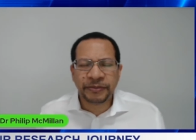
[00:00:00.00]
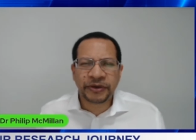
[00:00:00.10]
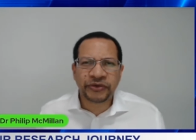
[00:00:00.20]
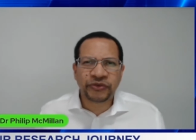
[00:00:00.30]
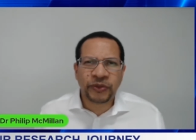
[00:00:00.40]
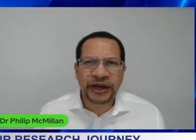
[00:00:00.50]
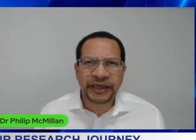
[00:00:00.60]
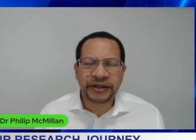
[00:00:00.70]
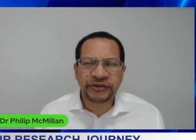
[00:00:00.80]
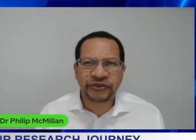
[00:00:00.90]
because
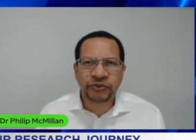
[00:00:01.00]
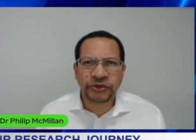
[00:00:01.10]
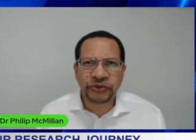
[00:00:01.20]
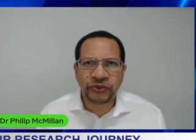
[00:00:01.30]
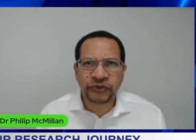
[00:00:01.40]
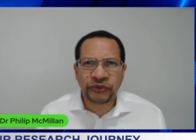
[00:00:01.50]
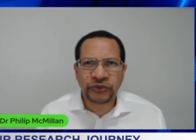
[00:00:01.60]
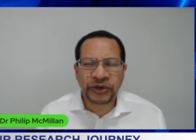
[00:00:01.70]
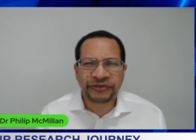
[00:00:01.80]
why else would you do